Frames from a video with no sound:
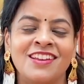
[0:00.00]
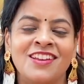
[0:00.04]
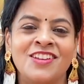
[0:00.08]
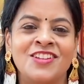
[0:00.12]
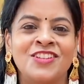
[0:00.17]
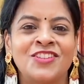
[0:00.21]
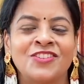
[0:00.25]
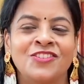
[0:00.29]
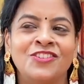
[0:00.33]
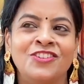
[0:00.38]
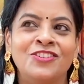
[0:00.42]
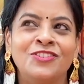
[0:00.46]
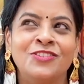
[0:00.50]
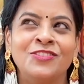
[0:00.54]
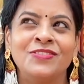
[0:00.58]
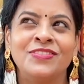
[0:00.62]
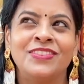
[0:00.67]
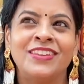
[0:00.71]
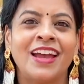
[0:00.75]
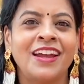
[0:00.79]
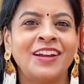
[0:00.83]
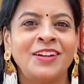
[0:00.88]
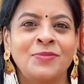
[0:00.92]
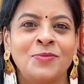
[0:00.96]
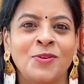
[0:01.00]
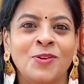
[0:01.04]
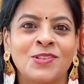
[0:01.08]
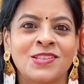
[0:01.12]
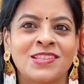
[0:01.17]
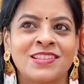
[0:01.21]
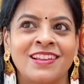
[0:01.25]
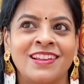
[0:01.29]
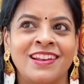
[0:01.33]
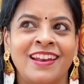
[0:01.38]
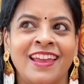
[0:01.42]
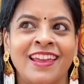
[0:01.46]
So that
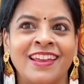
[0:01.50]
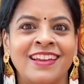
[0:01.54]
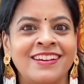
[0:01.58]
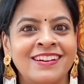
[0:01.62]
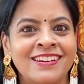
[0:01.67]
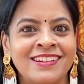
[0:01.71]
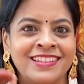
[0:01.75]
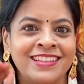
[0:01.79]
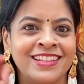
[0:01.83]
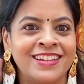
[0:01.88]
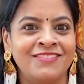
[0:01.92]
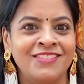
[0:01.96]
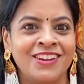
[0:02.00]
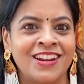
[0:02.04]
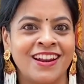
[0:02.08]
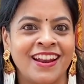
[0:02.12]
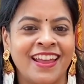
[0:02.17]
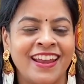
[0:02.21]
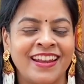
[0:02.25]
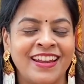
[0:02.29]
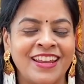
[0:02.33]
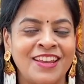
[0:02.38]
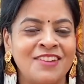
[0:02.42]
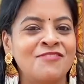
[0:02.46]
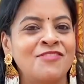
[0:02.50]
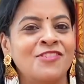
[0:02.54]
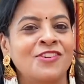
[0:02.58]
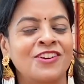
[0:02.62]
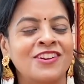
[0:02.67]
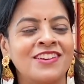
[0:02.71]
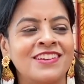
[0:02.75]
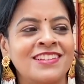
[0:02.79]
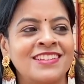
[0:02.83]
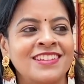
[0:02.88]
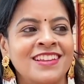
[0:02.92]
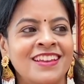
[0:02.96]
was like a silver lining for
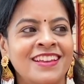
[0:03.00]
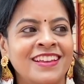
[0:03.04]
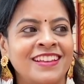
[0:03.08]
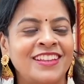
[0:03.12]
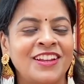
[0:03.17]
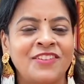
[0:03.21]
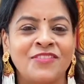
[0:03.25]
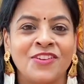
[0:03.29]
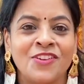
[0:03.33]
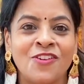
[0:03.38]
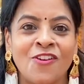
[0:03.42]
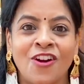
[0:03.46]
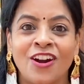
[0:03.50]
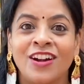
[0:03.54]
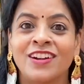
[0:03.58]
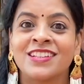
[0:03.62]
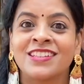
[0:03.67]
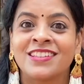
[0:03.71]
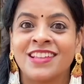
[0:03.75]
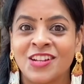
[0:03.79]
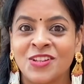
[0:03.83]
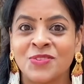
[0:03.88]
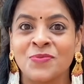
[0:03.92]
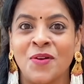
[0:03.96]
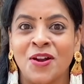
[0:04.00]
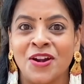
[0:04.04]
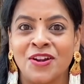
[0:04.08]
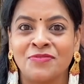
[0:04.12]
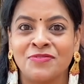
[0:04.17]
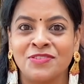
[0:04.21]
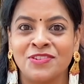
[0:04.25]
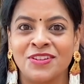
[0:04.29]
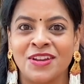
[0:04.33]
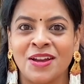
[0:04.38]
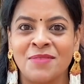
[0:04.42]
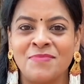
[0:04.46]
us that we got such
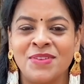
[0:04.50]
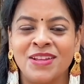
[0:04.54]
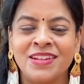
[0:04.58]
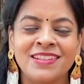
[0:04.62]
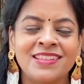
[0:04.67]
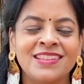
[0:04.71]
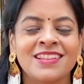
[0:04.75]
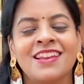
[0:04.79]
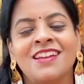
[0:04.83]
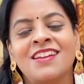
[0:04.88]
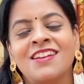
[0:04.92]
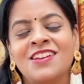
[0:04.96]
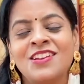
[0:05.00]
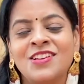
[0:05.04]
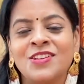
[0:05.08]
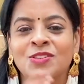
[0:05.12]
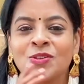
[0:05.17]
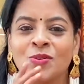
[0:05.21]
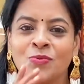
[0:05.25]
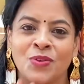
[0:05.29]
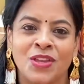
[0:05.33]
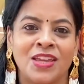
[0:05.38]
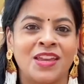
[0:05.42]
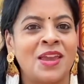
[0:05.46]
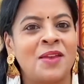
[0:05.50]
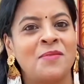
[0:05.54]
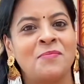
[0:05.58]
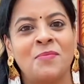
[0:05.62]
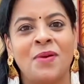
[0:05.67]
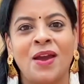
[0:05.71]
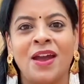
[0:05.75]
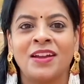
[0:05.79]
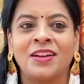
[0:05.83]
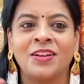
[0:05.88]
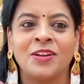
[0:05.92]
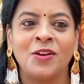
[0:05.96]
wonderful comments. So we came
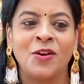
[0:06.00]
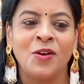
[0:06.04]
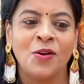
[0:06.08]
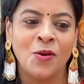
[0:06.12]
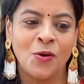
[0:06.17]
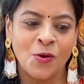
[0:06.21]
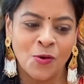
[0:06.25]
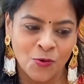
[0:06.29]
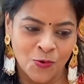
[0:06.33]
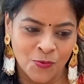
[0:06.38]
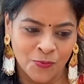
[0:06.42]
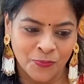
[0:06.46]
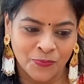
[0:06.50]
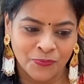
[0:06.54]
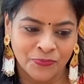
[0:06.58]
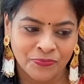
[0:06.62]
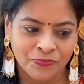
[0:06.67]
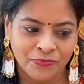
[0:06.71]
back home.